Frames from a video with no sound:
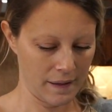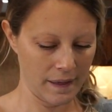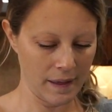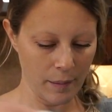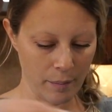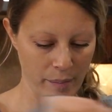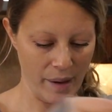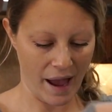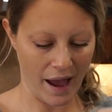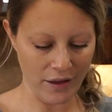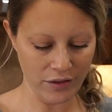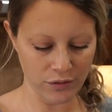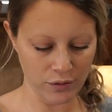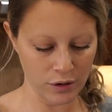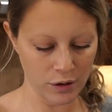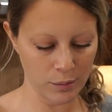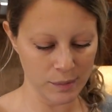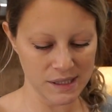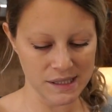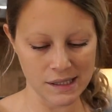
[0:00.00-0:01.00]
The
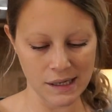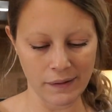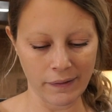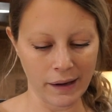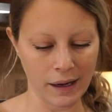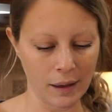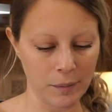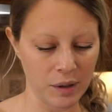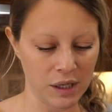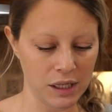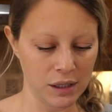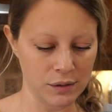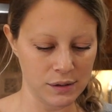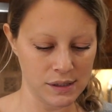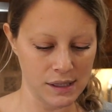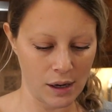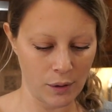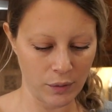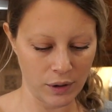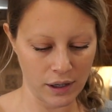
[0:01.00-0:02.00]
bathroom, it's not like I'm going to
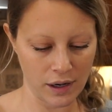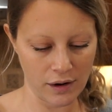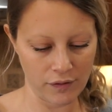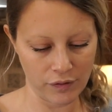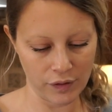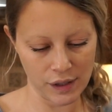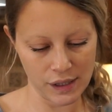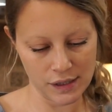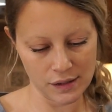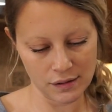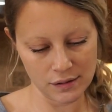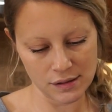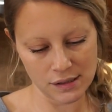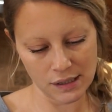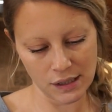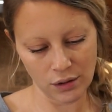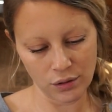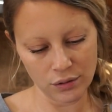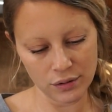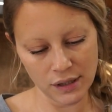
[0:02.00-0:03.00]
use that one every
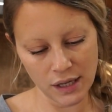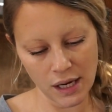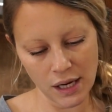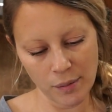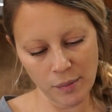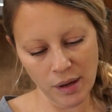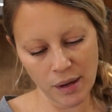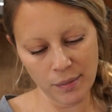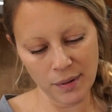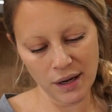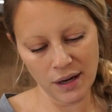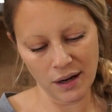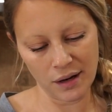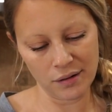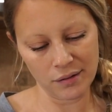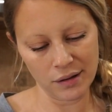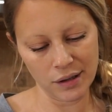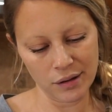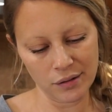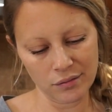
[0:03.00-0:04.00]
single day, maybe. I
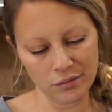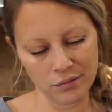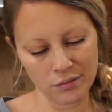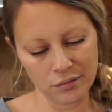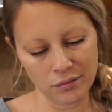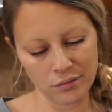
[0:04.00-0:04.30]
don't know.